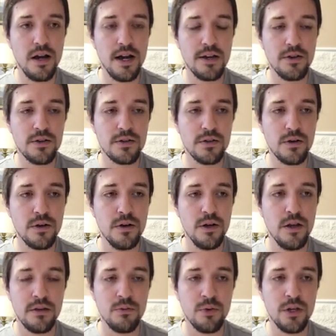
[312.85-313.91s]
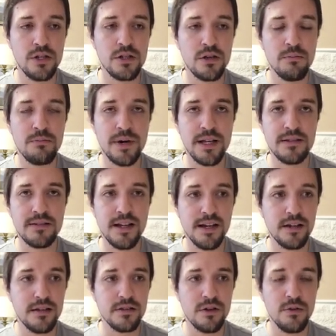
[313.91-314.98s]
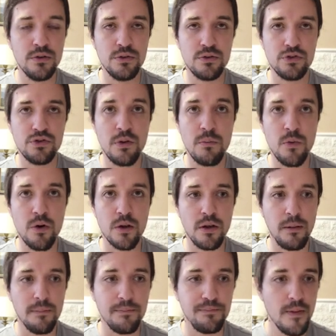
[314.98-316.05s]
and also in which price tag is going to stop working.